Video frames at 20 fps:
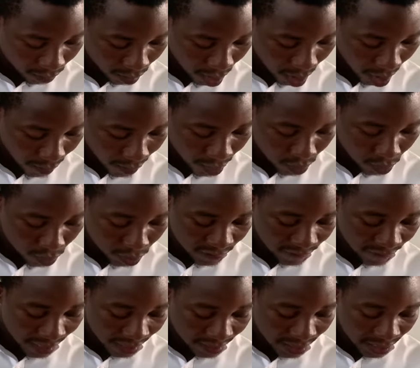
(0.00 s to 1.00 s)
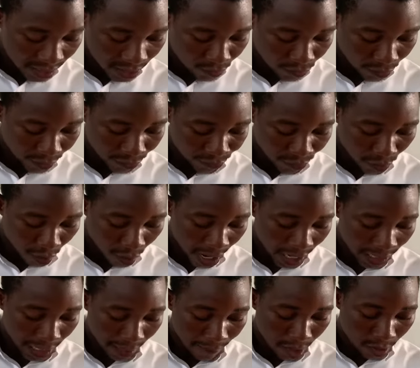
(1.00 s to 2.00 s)
Ericus Ventures withdraw
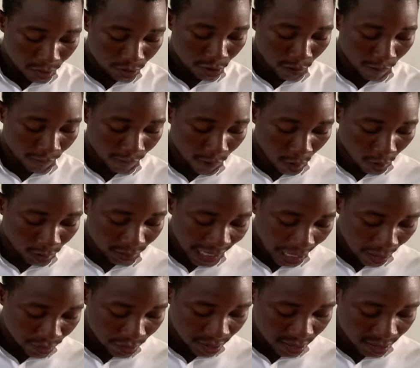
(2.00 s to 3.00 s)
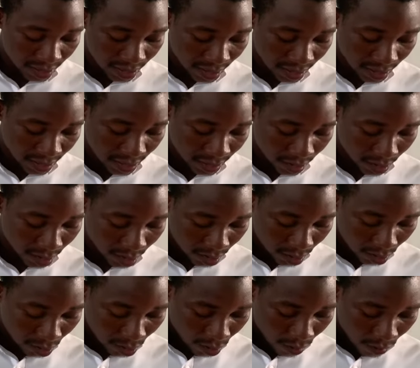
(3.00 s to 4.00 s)
an amount of 4,000 cedis
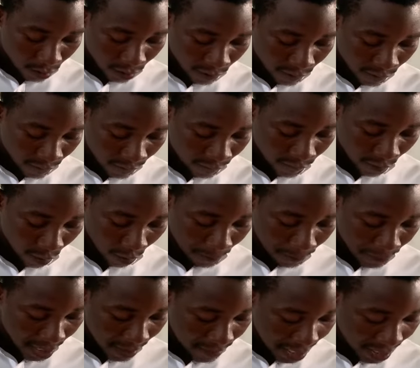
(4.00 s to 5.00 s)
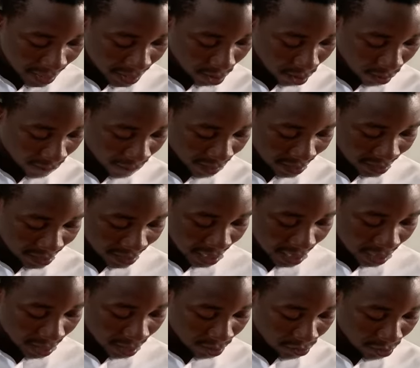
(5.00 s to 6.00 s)
for payment of his
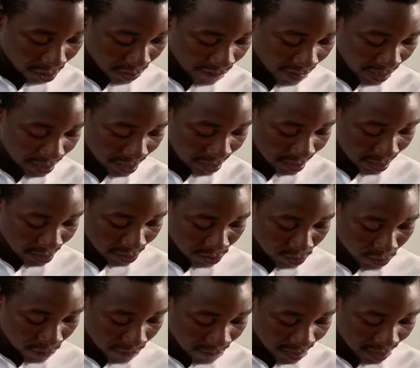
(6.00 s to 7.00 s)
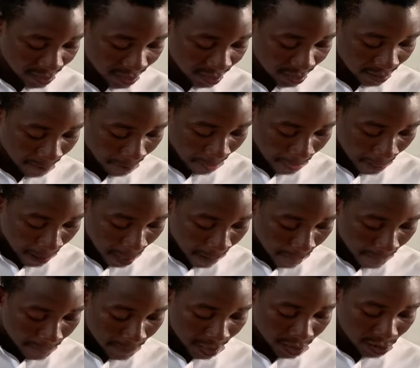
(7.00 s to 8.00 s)
son university school fees,
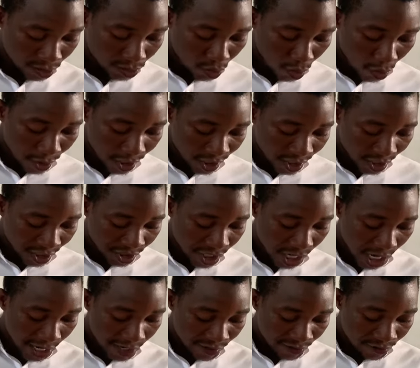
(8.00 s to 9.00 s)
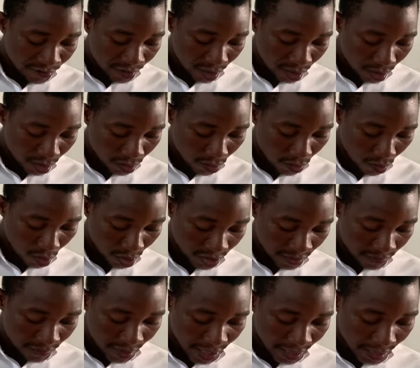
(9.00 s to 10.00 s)
but no initial entry was
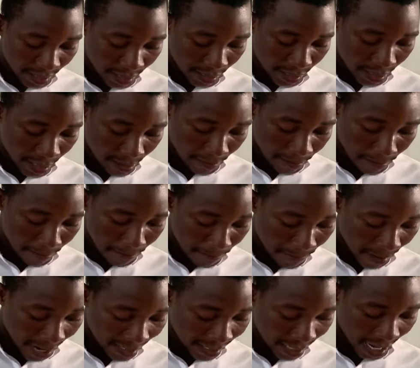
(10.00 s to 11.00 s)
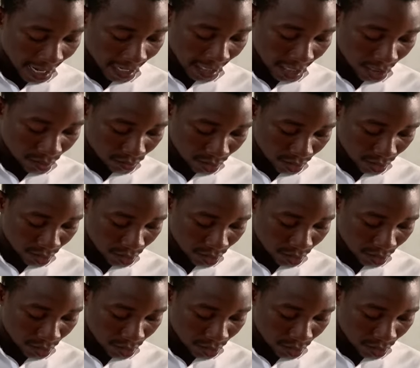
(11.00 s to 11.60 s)
made in the bank account.